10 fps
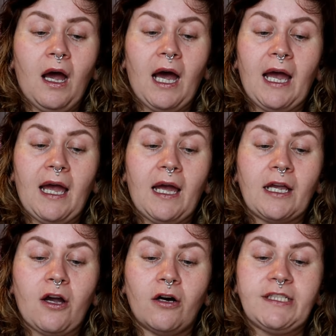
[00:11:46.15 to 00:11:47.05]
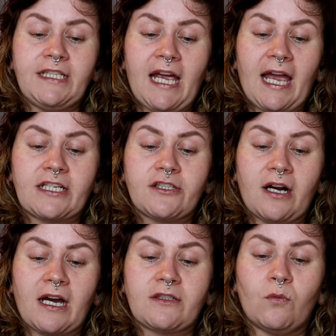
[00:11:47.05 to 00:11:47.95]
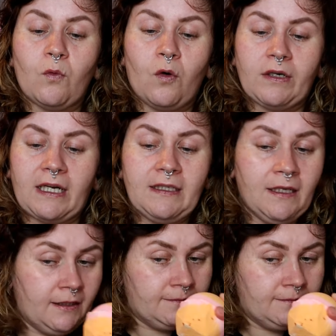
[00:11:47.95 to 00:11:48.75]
gardenia extract, water.